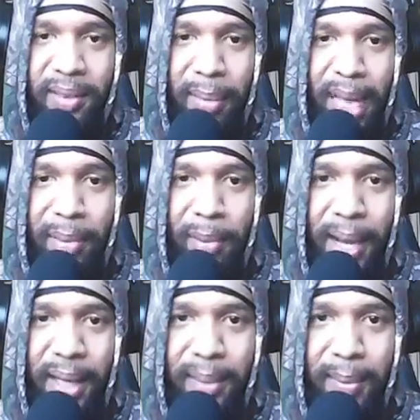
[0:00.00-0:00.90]
Bam, gonna
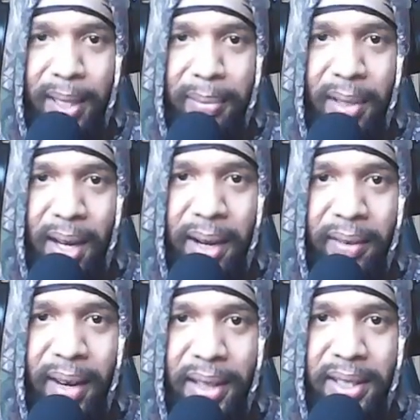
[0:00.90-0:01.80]
pack them up.
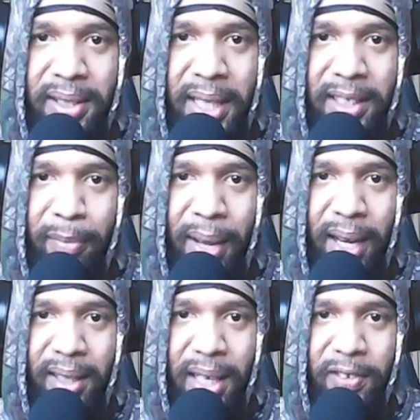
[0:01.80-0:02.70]
All right, the snakes have
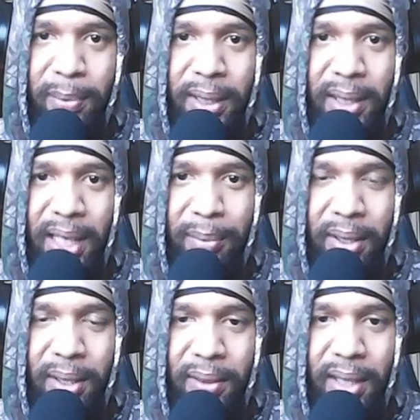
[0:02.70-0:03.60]
backed up, so please let
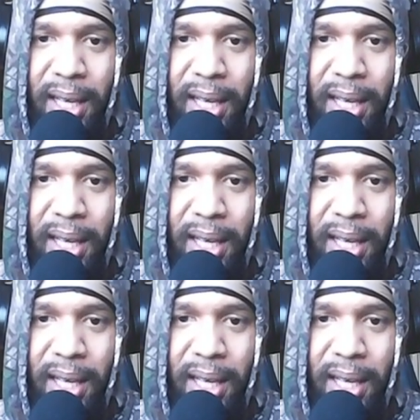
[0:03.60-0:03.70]
me go.